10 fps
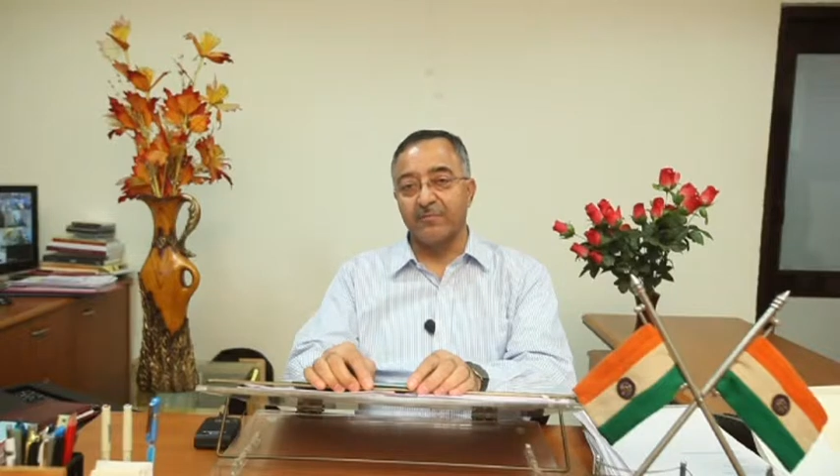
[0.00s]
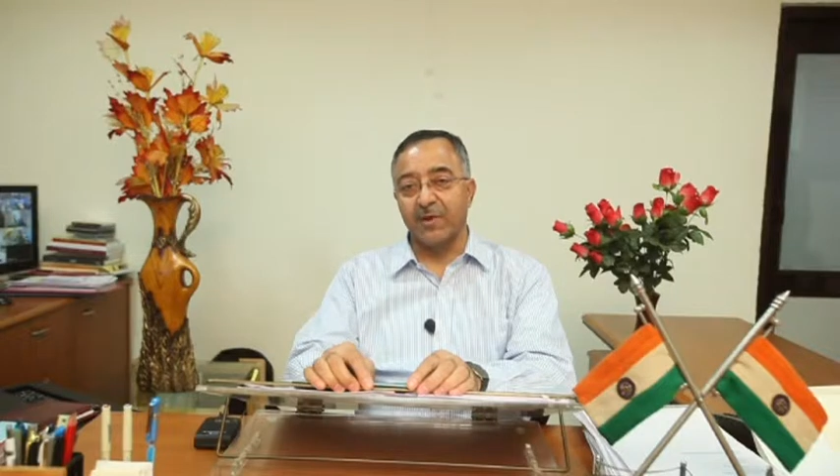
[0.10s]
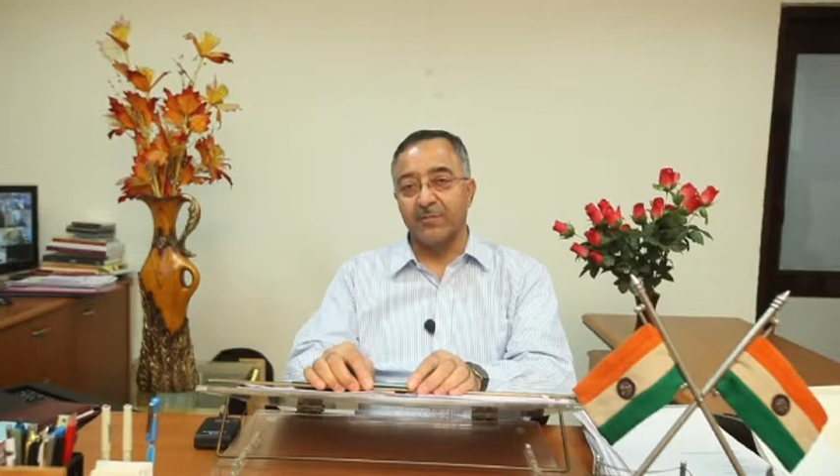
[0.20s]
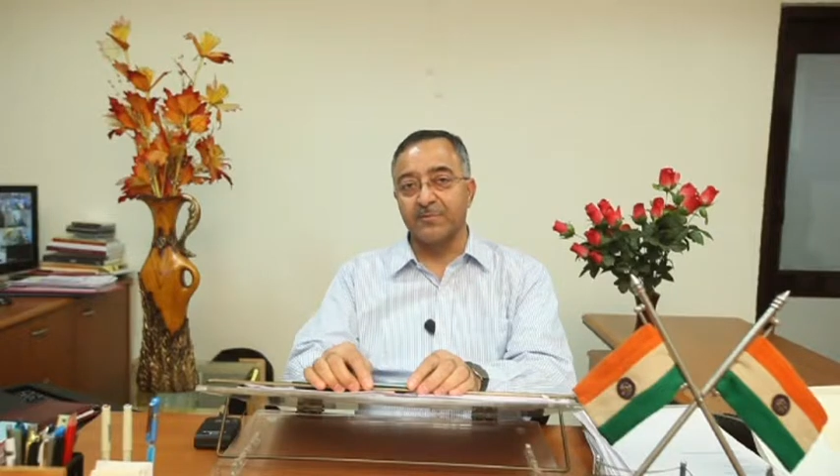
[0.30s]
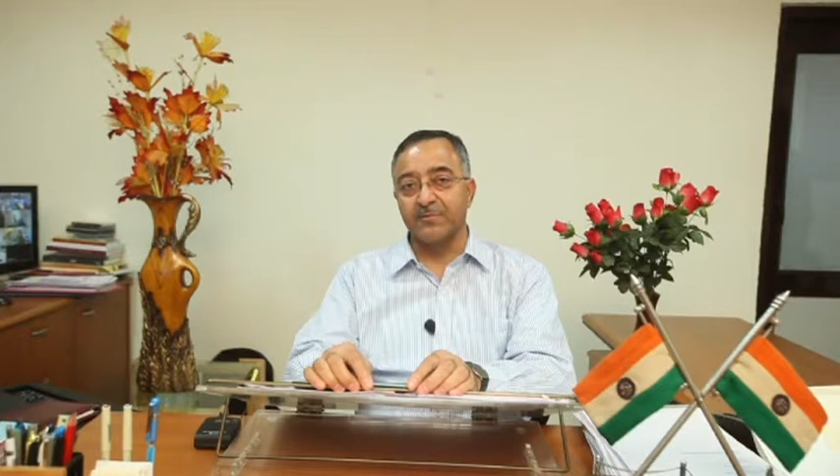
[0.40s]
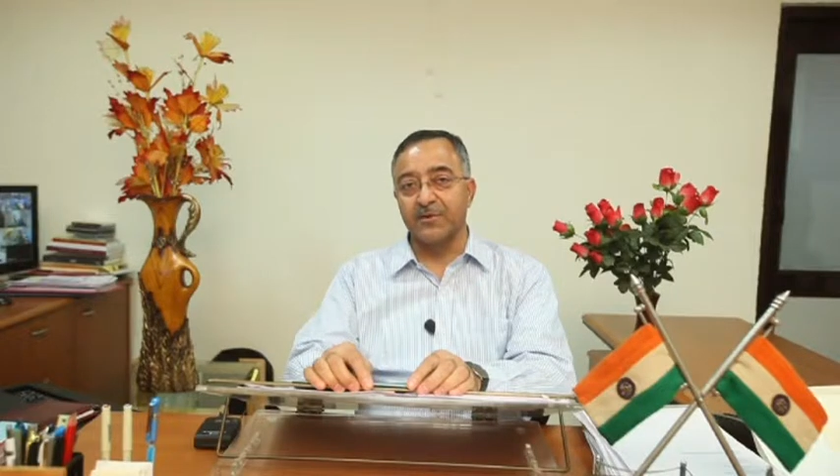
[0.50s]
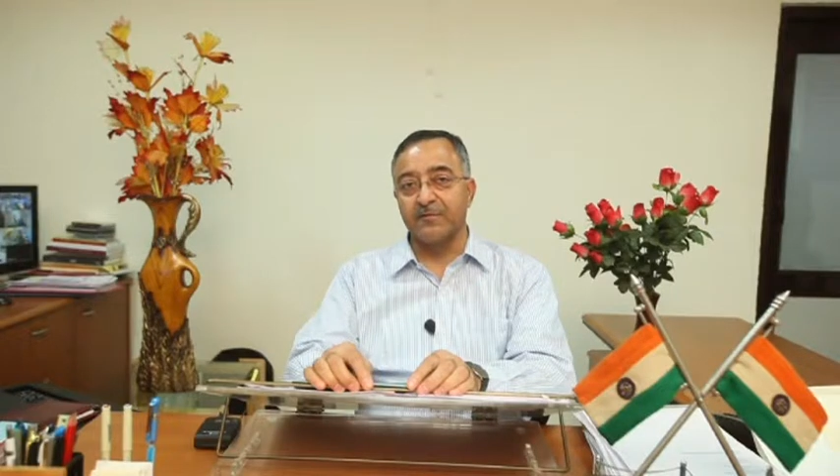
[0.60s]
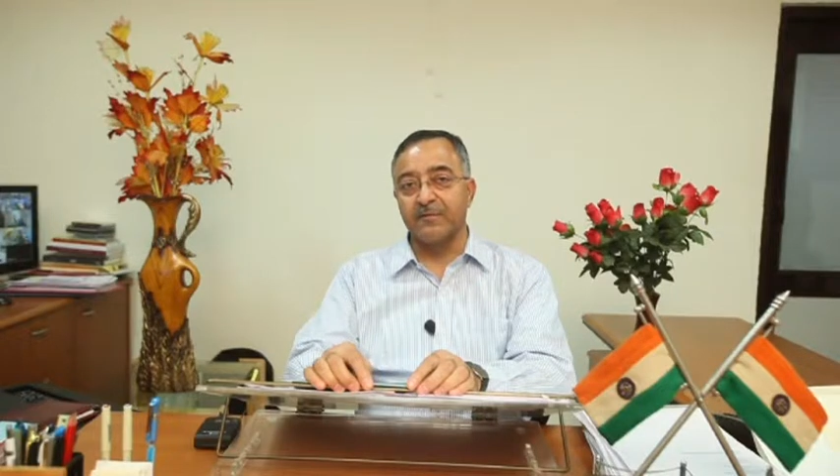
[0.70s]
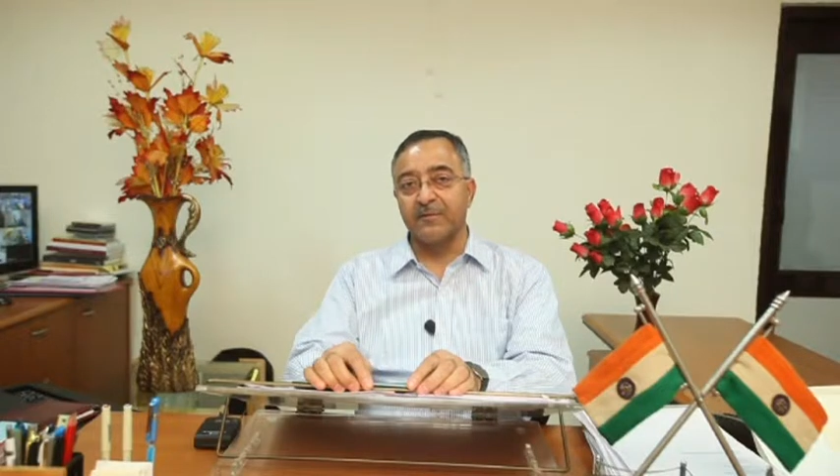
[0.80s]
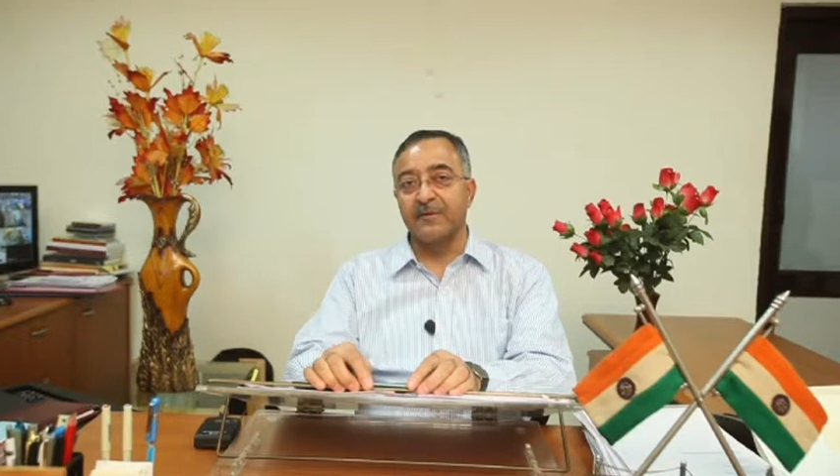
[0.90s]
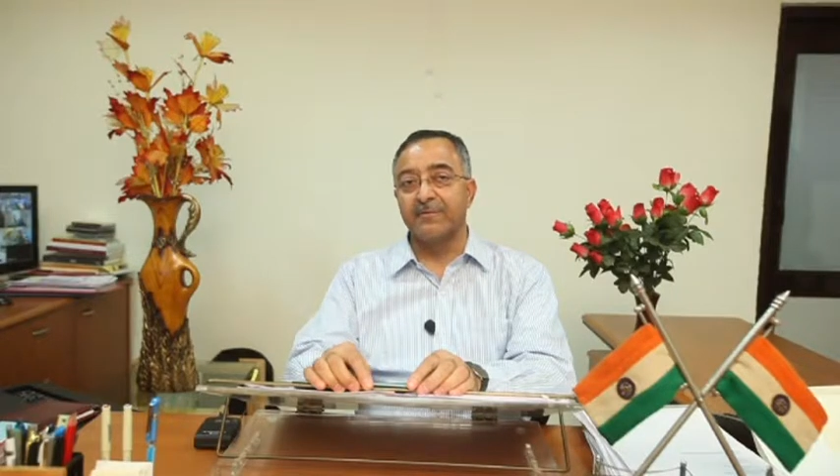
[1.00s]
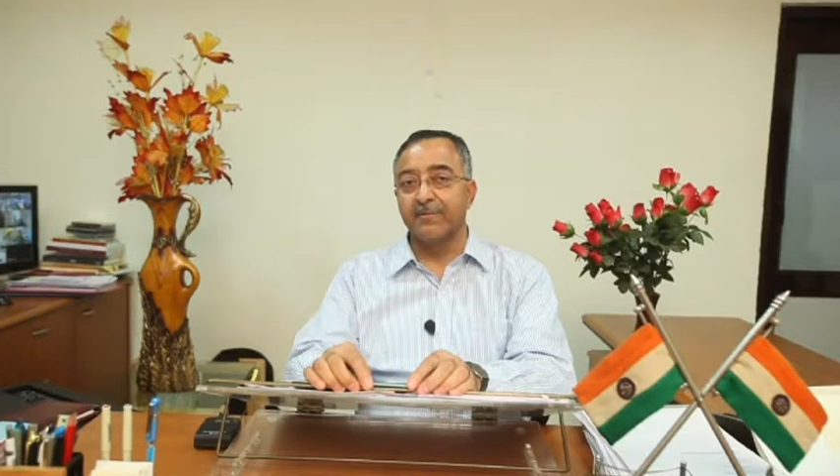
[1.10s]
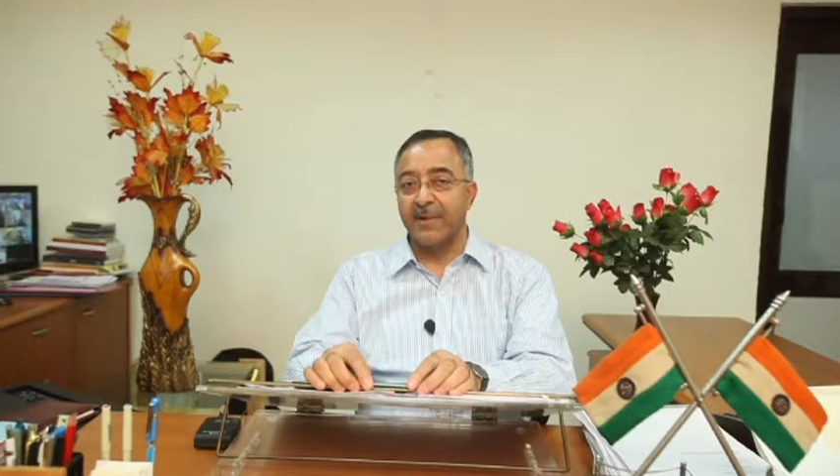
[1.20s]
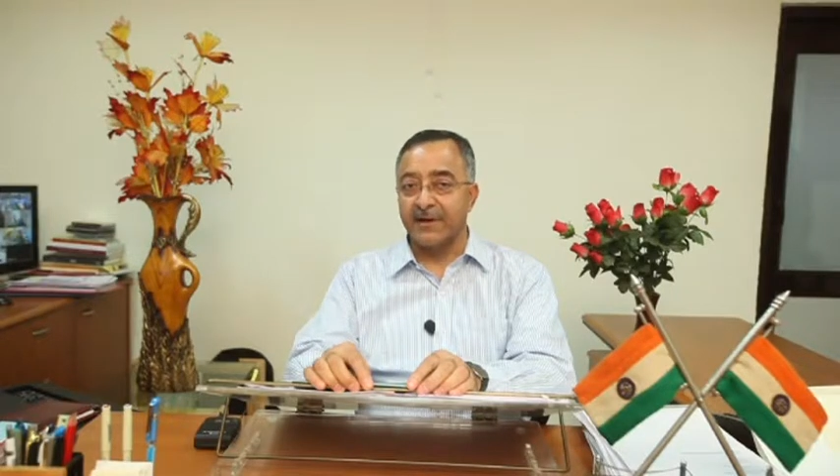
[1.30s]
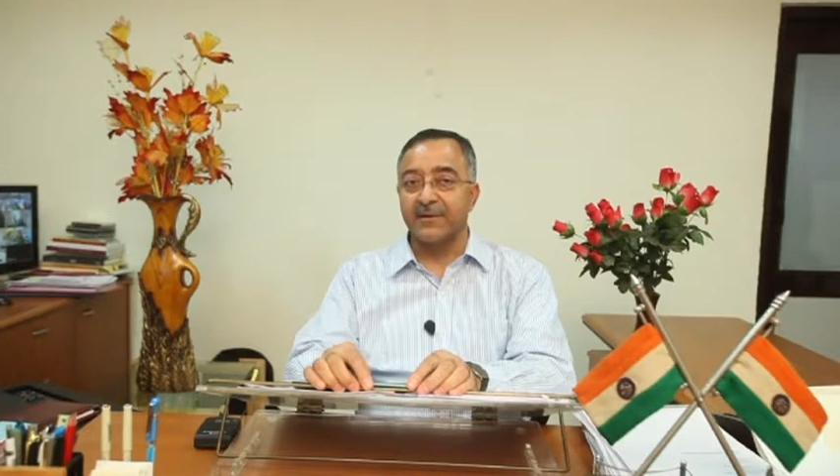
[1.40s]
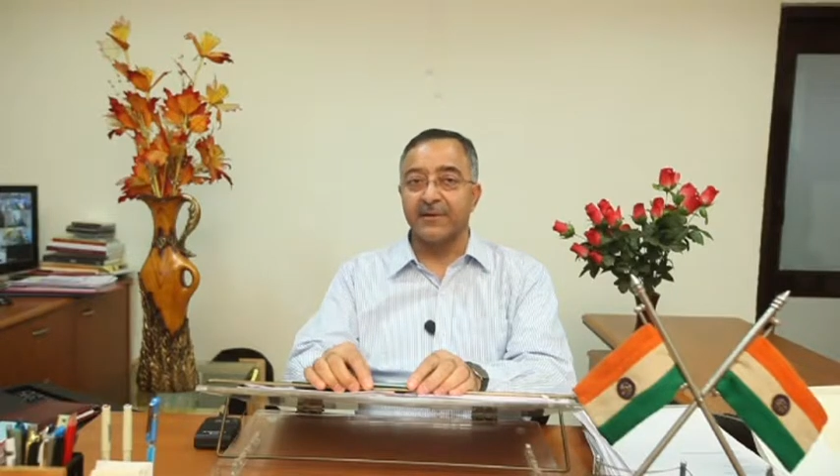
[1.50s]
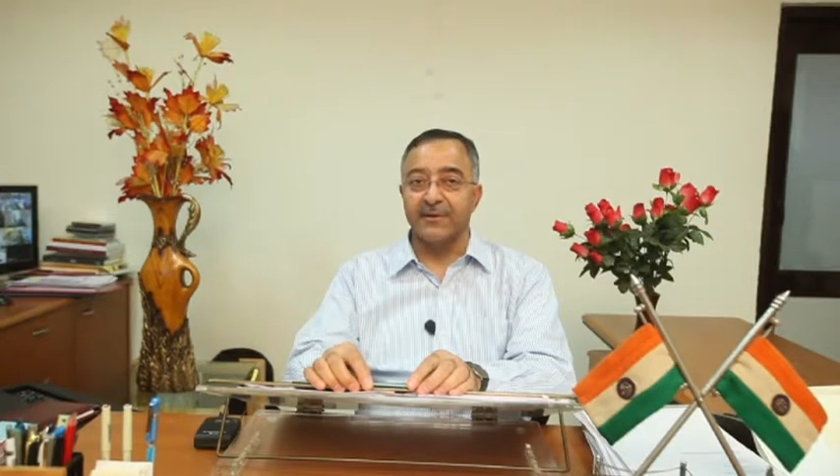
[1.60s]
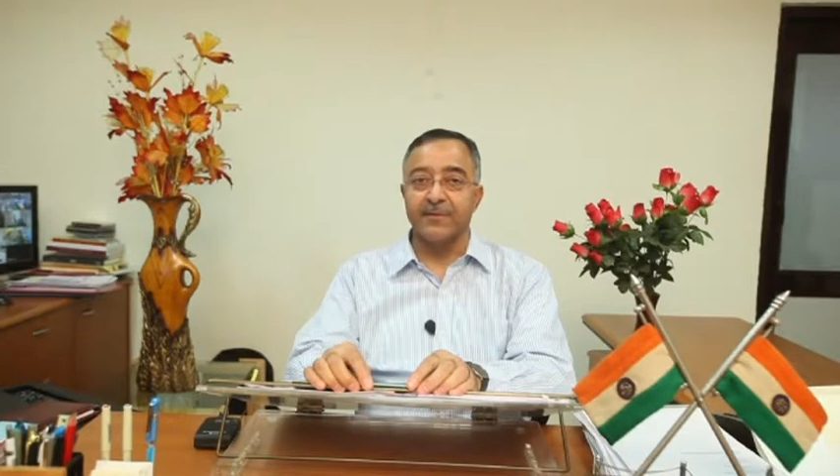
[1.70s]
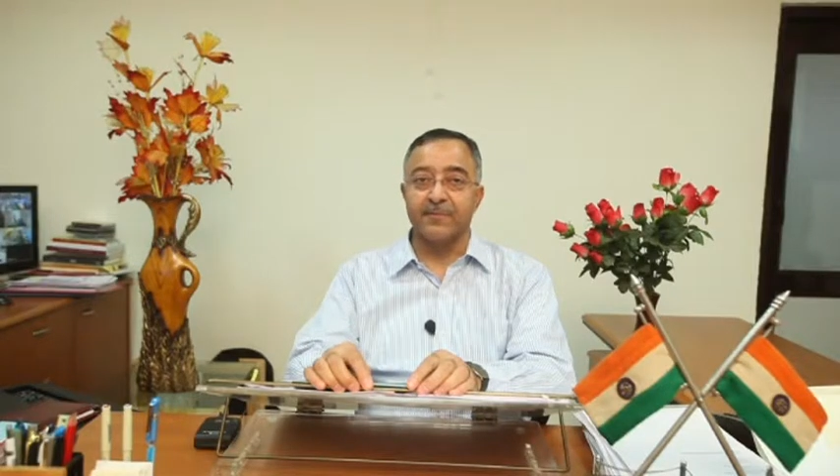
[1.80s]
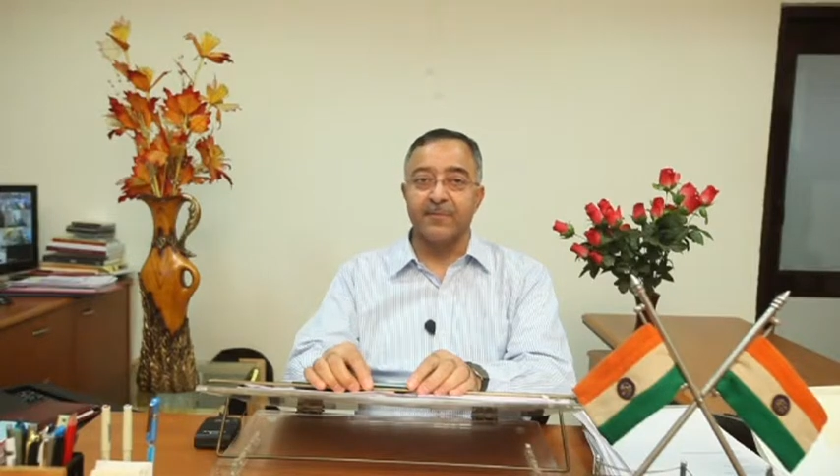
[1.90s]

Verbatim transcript: problems of mankind.